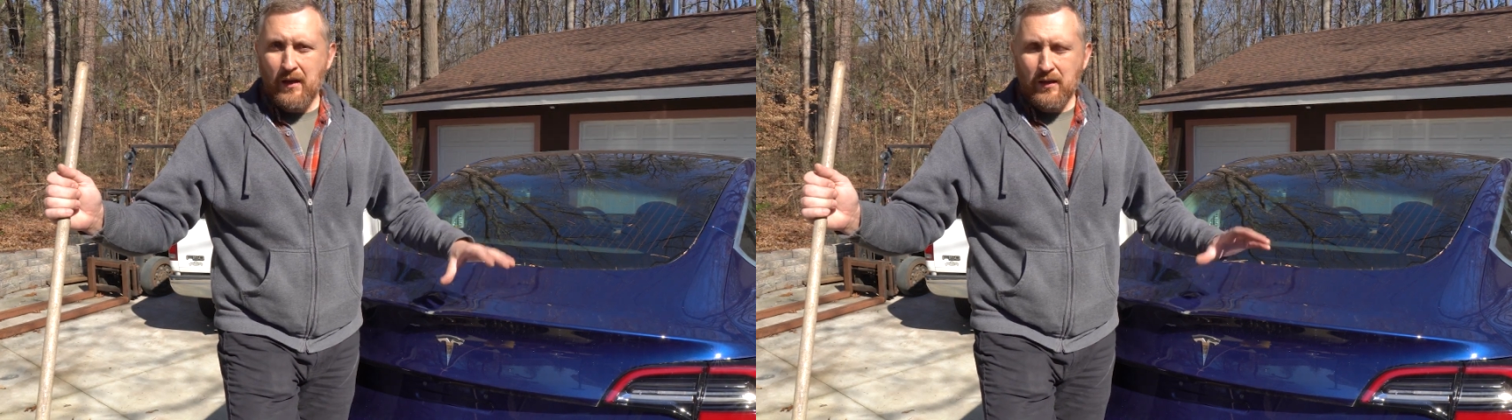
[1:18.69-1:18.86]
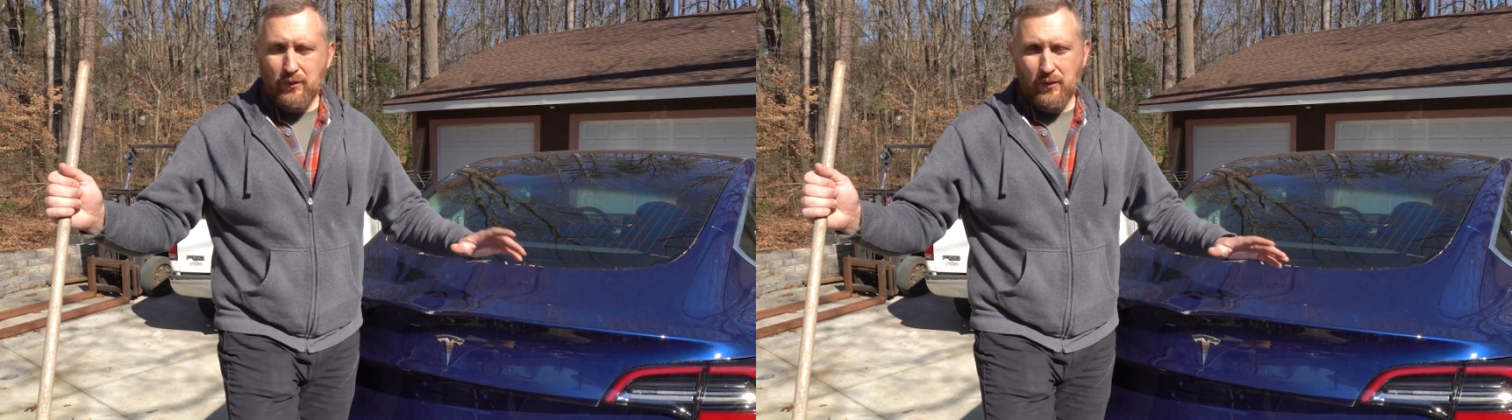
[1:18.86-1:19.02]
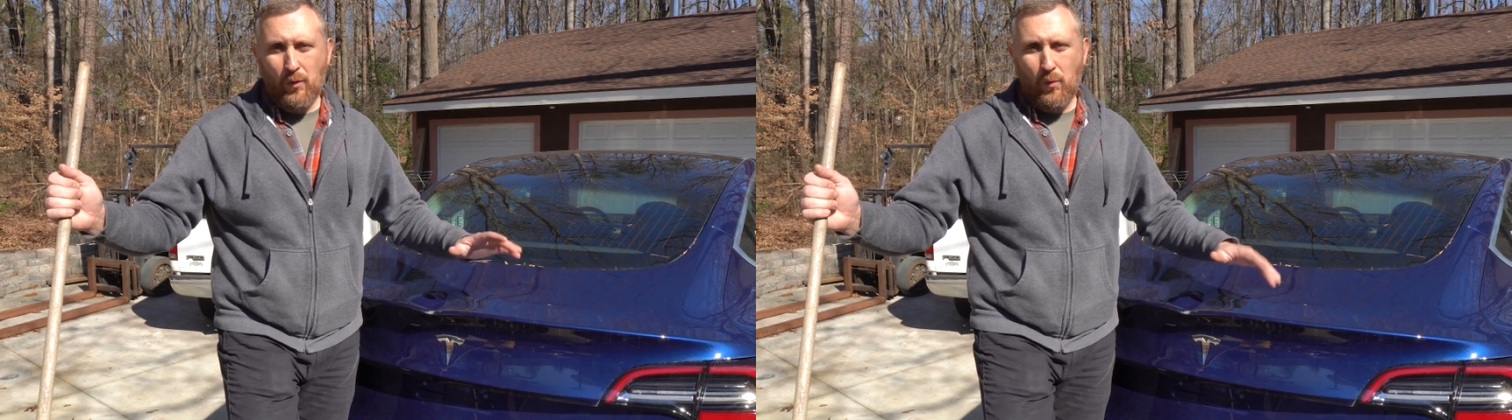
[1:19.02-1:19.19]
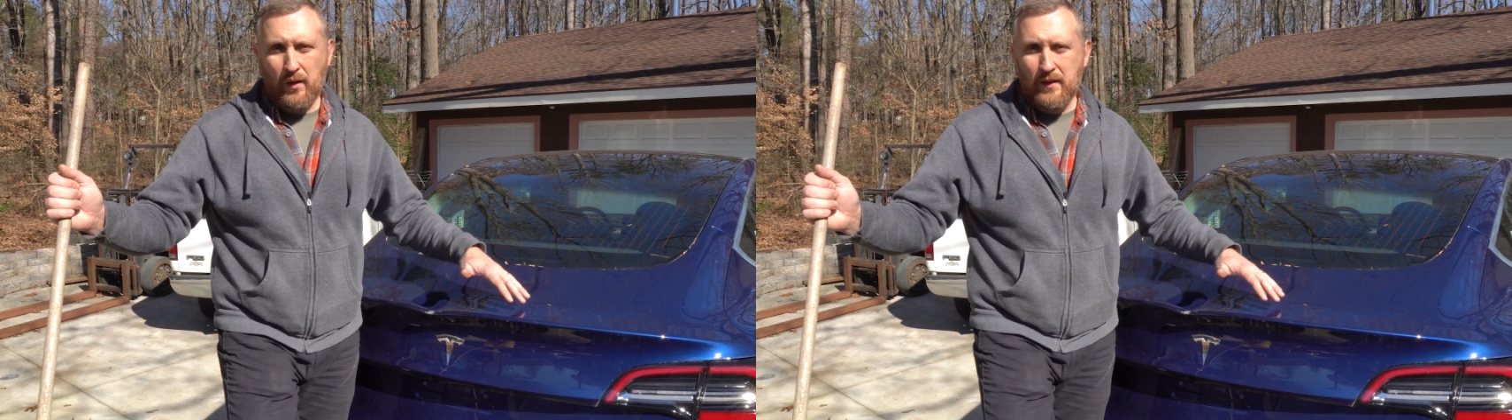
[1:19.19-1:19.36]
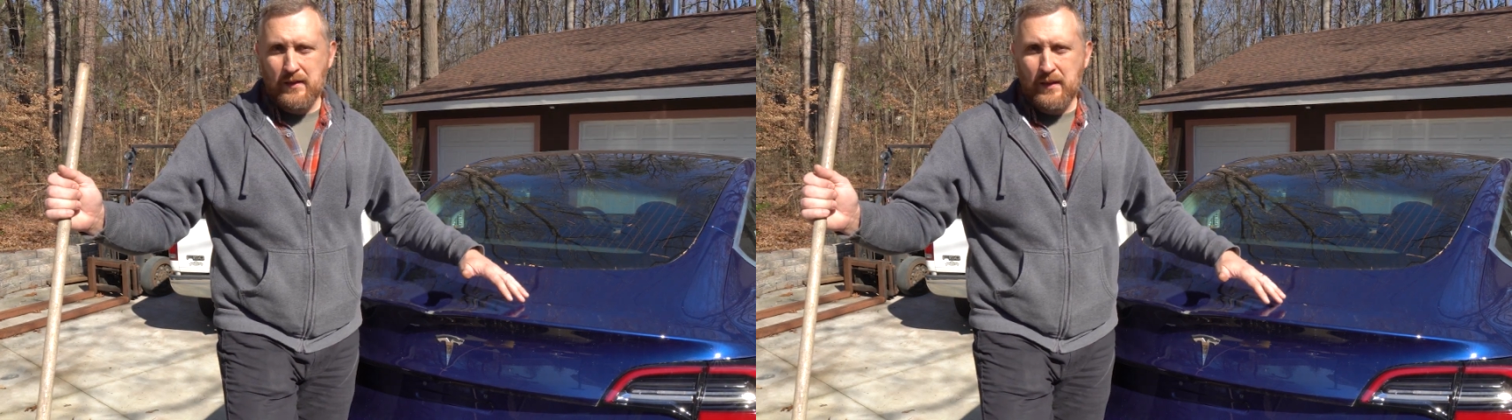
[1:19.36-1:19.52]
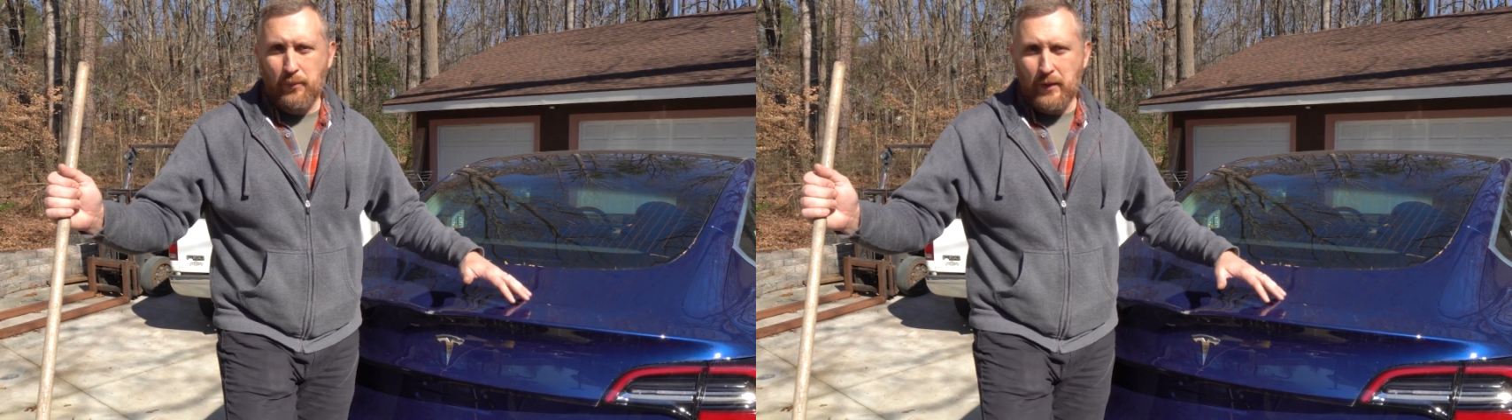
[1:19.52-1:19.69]
you don't want
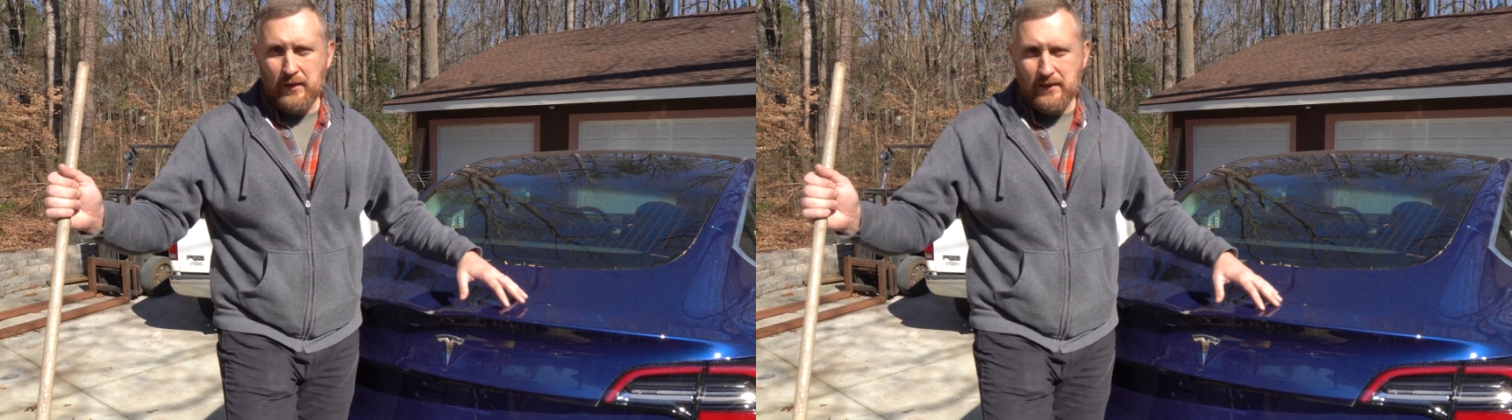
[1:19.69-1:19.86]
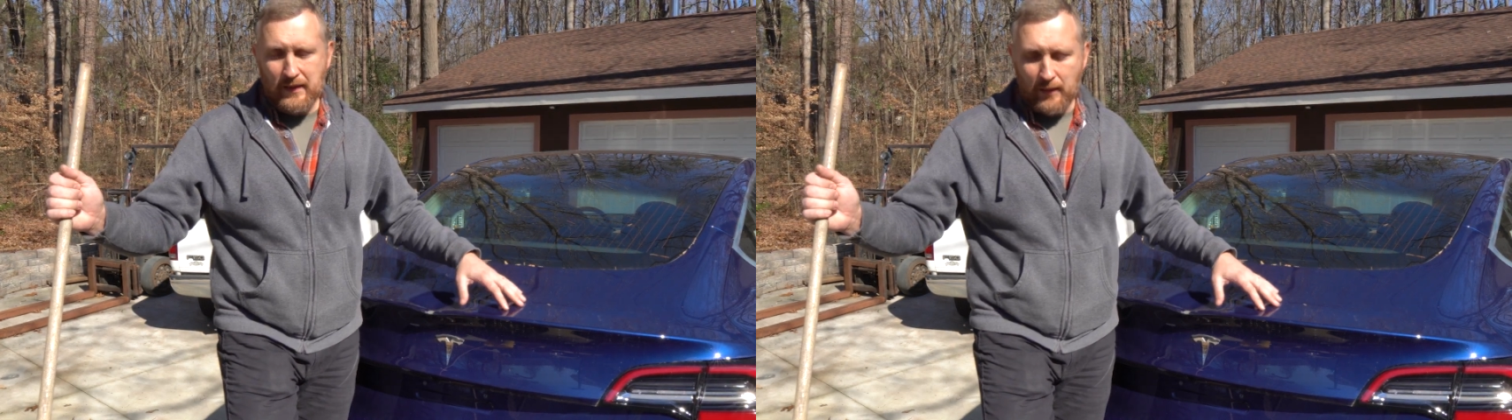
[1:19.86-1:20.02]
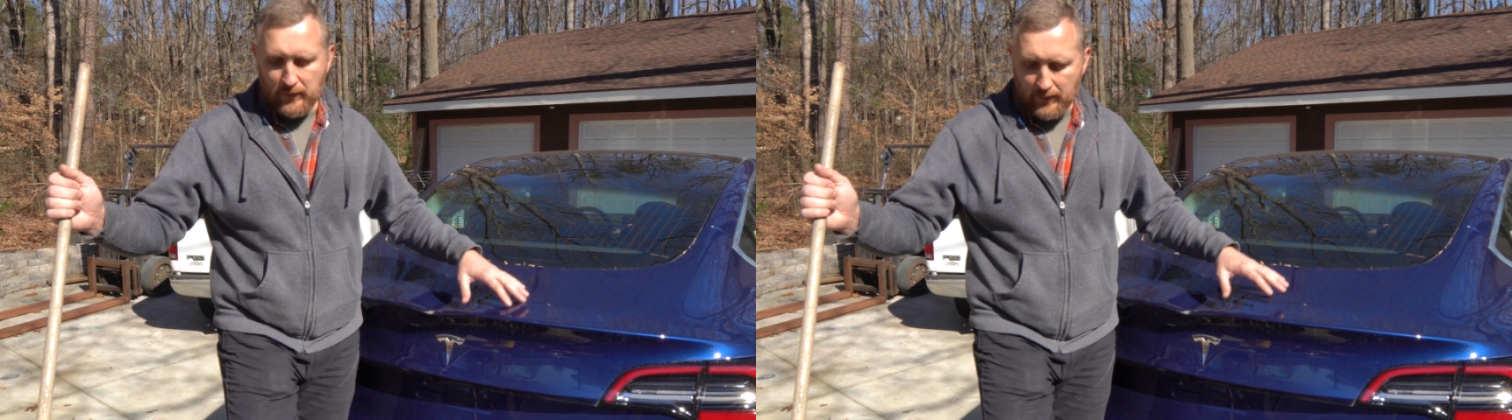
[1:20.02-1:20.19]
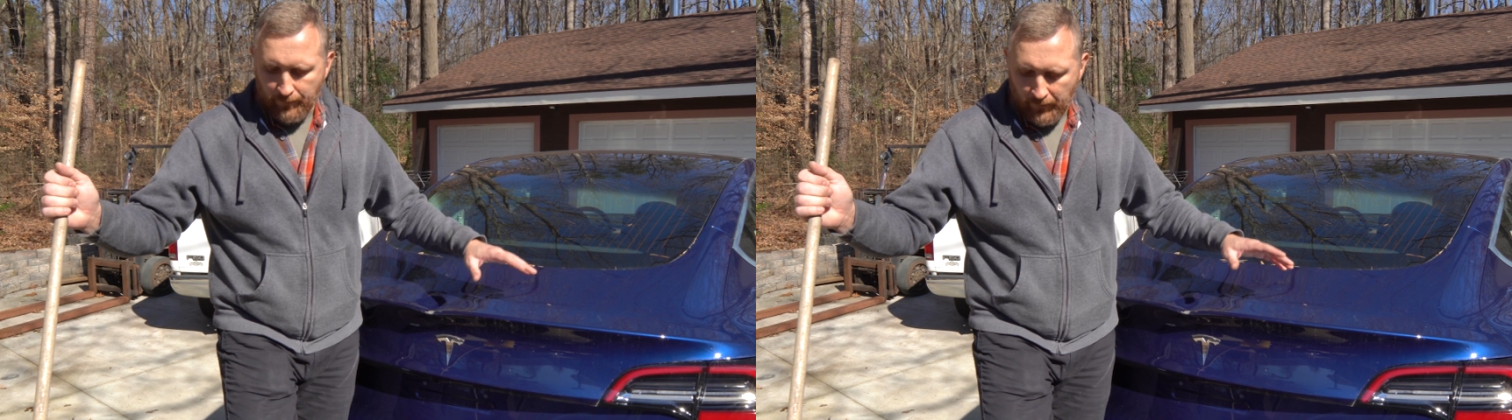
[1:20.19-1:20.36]
to skip any steps.